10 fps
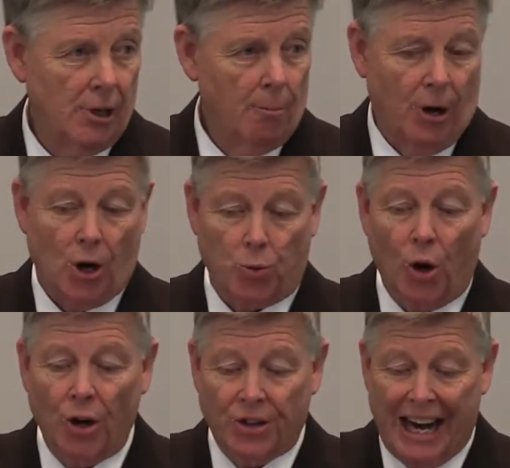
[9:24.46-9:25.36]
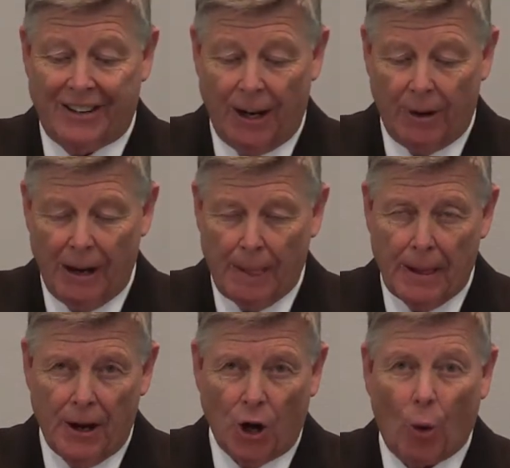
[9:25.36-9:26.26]
Because we're going to take the
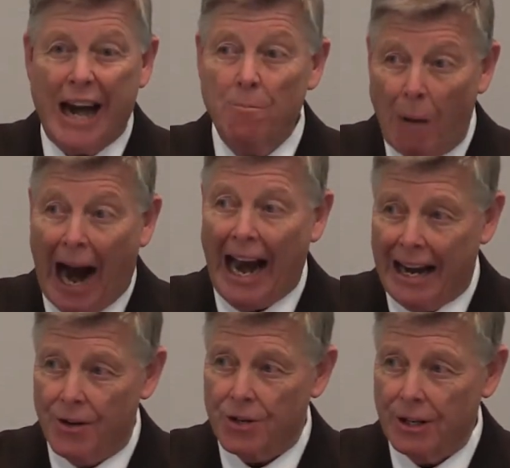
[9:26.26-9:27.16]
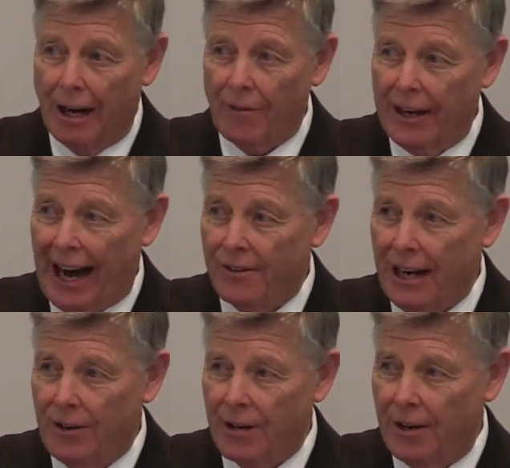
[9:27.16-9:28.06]
great minds of the
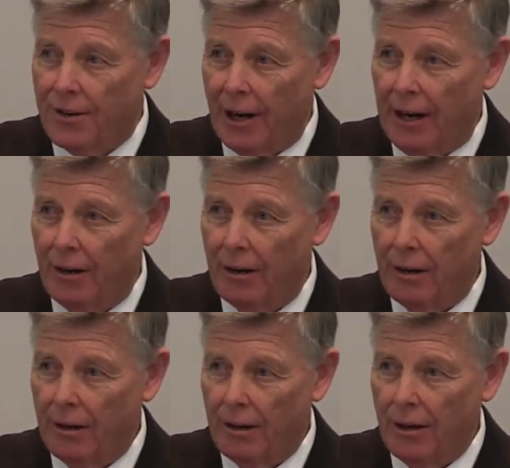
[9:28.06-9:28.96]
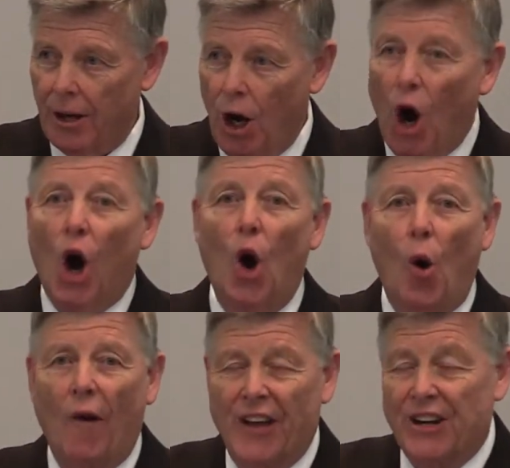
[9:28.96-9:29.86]
19th century who the